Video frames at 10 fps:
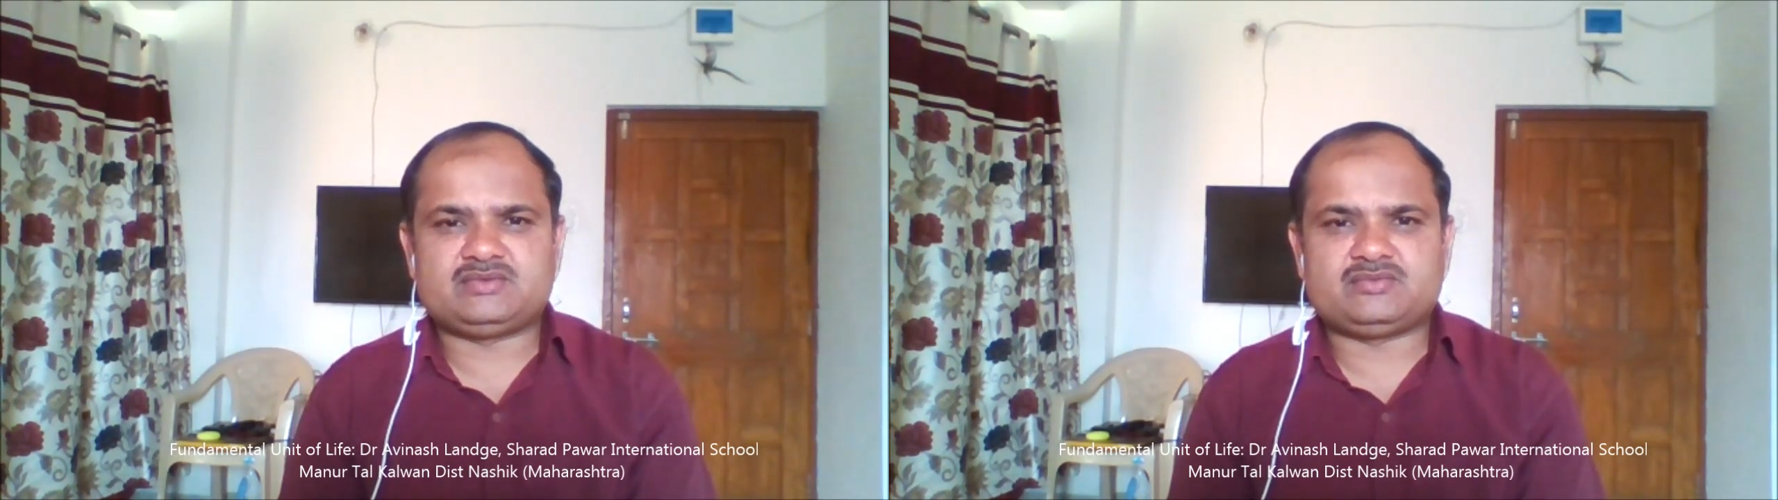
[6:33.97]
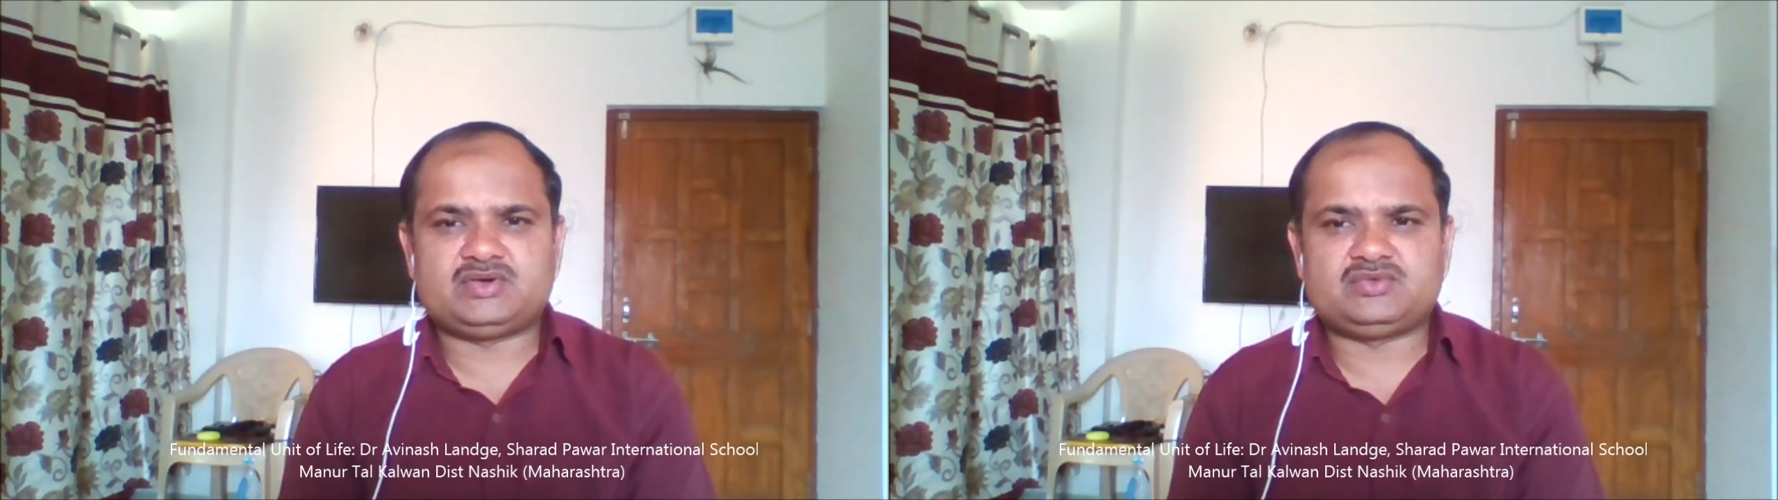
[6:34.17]

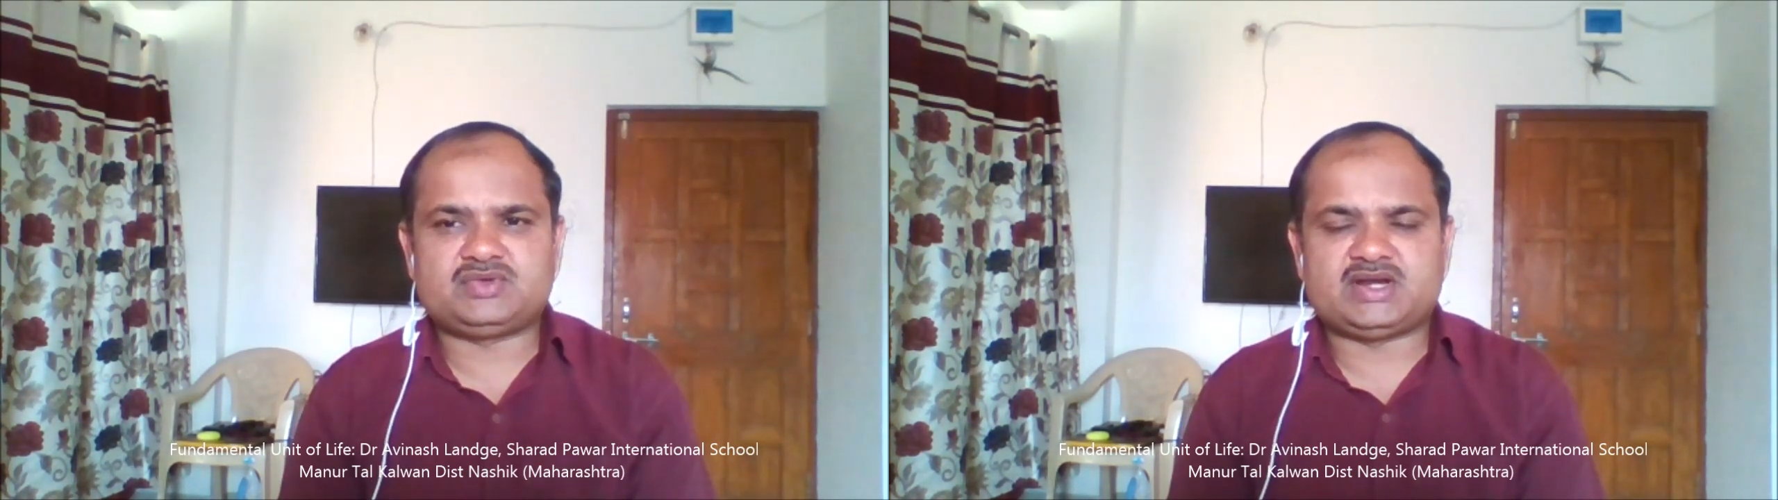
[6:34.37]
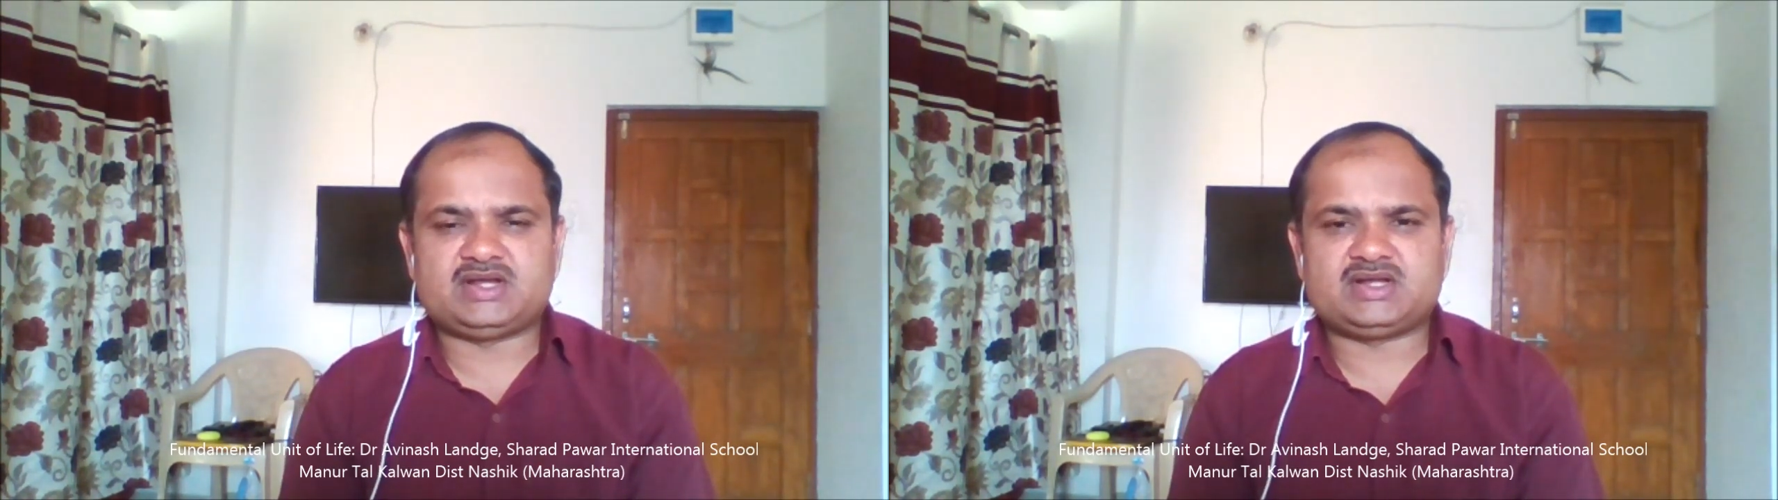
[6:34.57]
want to
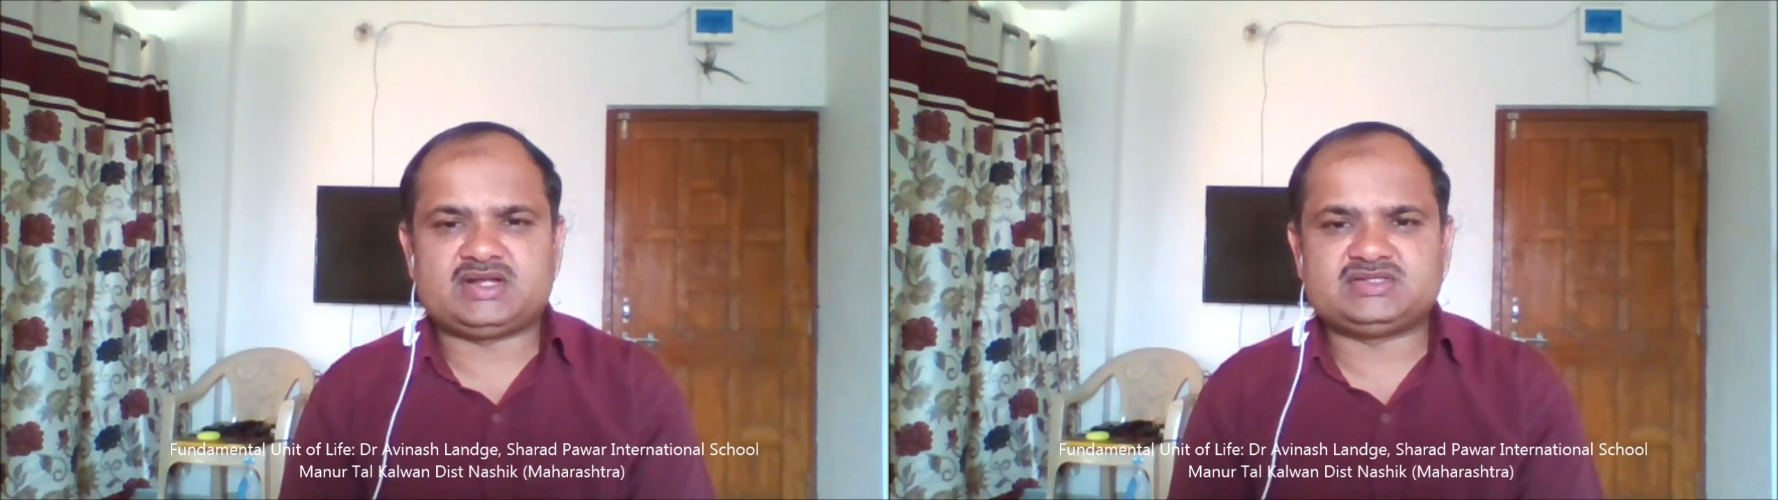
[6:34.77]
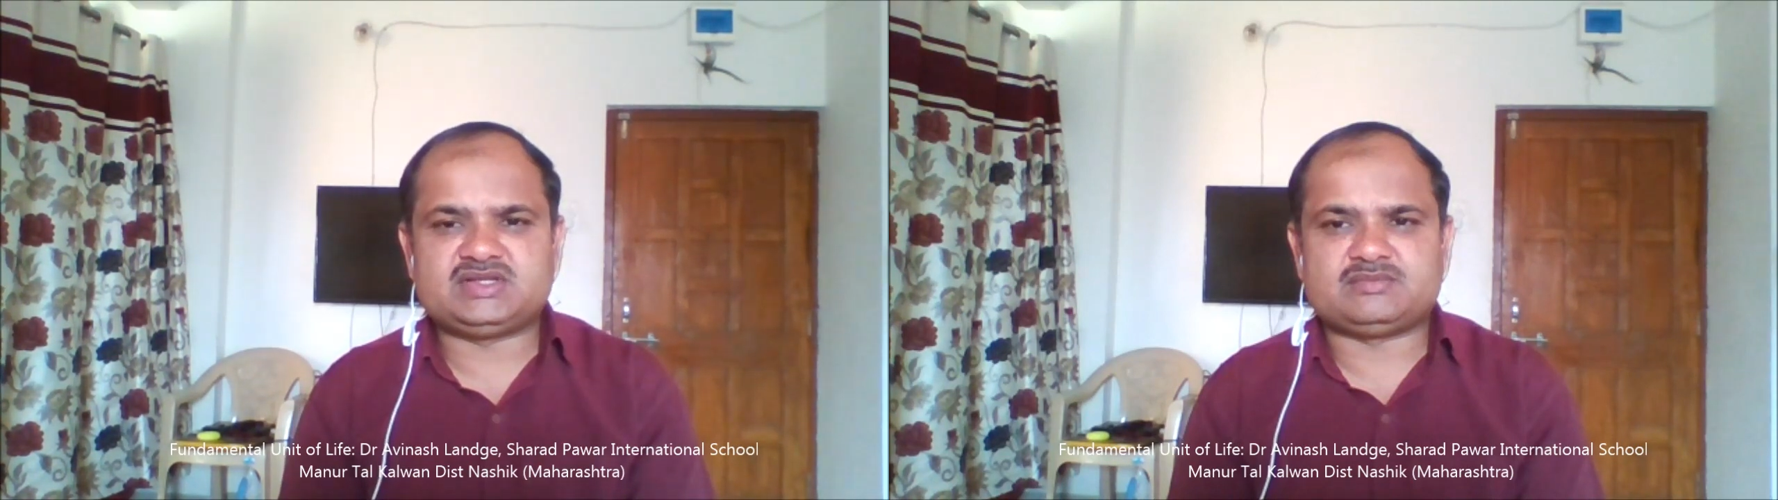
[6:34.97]

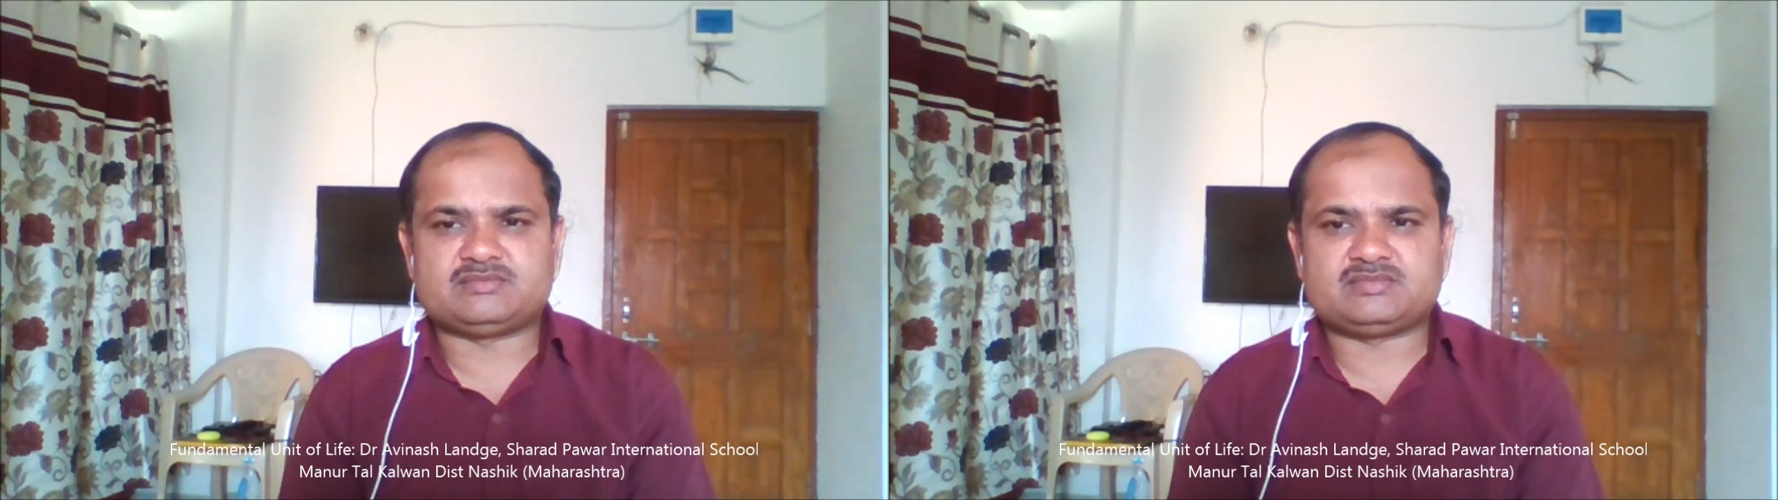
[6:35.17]
categorize them